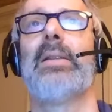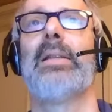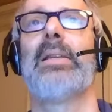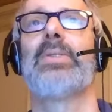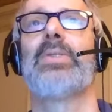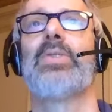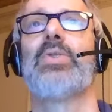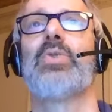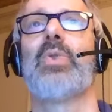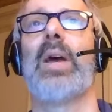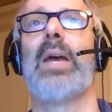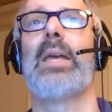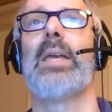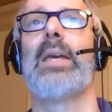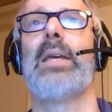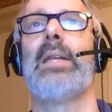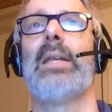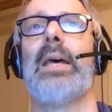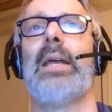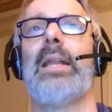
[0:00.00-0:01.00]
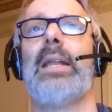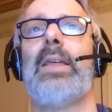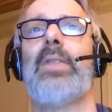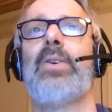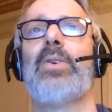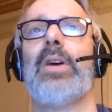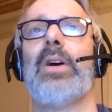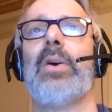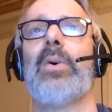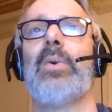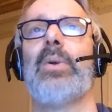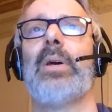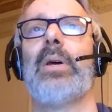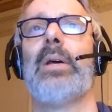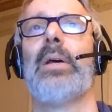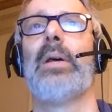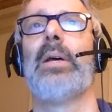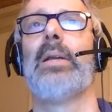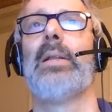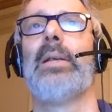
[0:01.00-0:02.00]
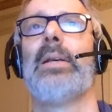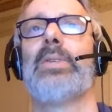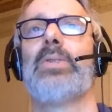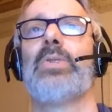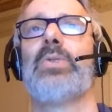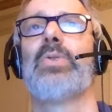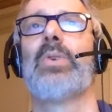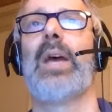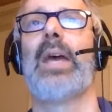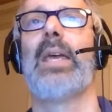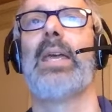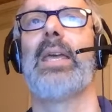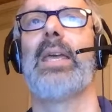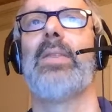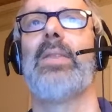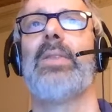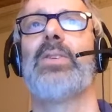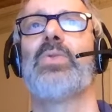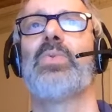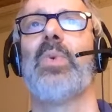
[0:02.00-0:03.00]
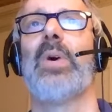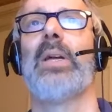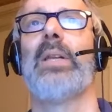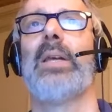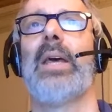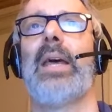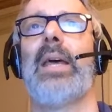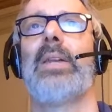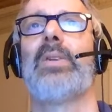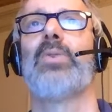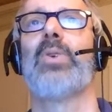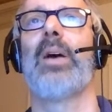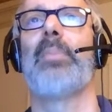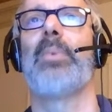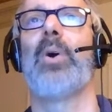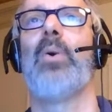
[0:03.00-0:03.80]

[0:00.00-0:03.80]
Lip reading: Let's drag in another node. Let's drag in this one and drop.